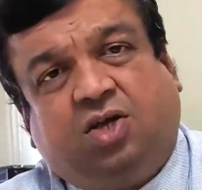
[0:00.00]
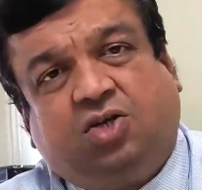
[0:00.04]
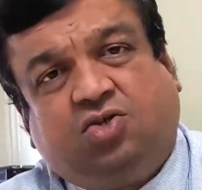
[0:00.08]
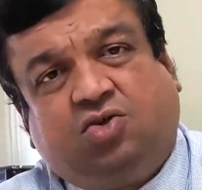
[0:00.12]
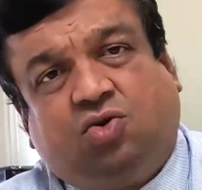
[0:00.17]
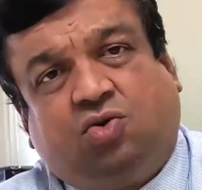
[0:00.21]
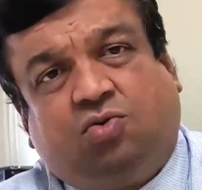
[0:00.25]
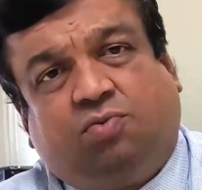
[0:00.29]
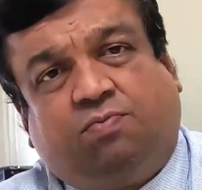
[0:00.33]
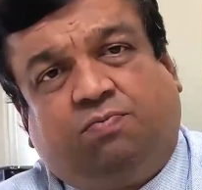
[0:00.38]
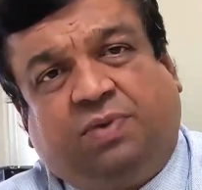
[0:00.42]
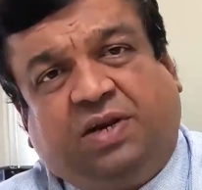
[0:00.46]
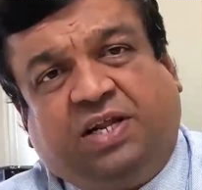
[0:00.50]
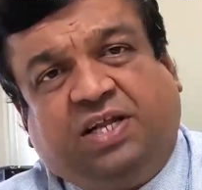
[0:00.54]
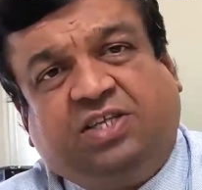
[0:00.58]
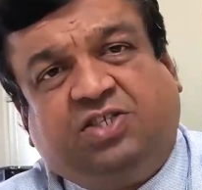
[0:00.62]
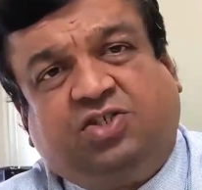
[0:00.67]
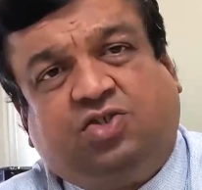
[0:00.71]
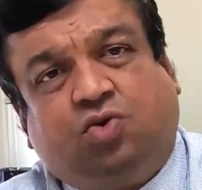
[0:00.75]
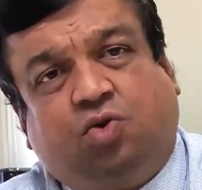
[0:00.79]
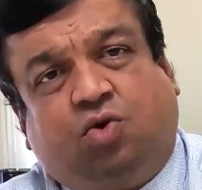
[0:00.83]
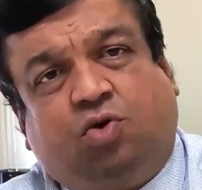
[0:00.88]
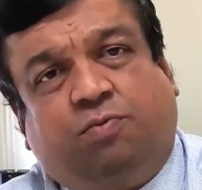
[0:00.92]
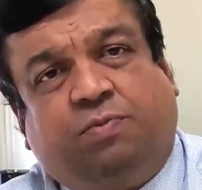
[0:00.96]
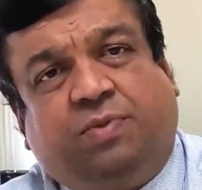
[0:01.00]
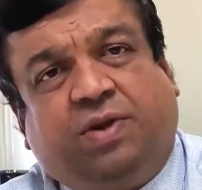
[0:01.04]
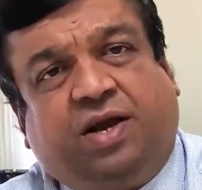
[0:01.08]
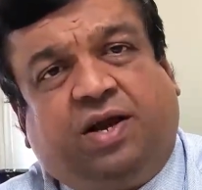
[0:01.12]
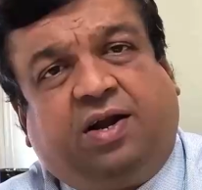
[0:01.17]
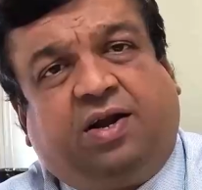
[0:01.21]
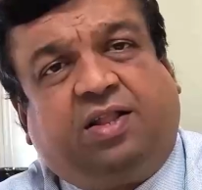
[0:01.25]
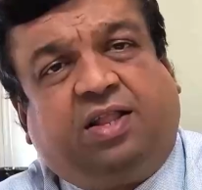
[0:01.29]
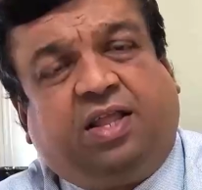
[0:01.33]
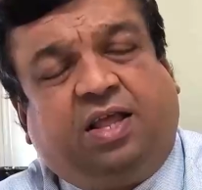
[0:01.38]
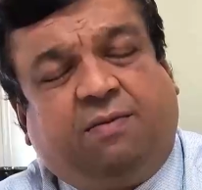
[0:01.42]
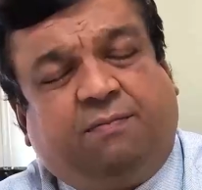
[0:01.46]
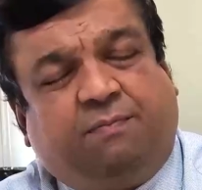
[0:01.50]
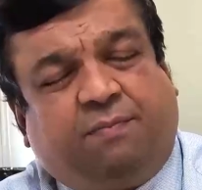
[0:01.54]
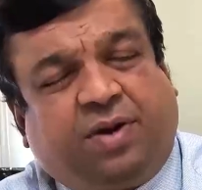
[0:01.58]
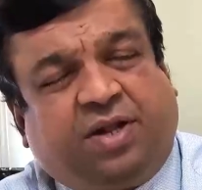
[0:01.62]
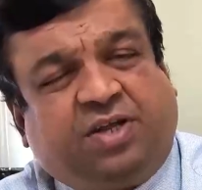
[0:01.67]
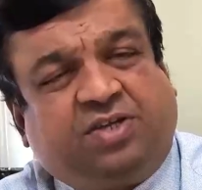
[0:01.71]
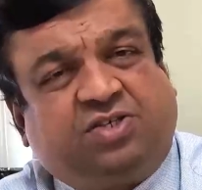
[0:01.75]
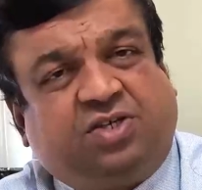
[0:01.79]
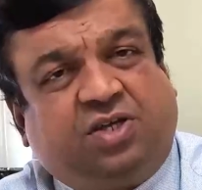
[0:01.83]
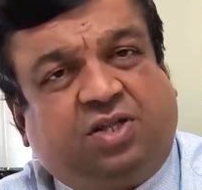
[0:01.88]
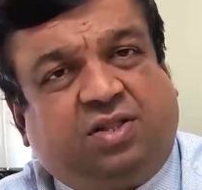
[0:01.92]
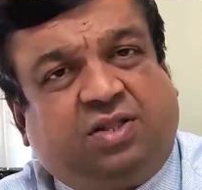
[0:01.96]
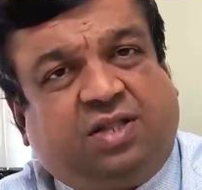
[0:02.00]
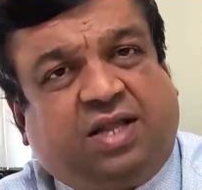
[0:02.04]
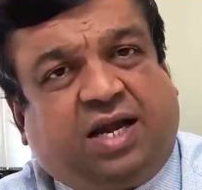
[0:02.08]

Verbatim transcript: So please don't be under the impression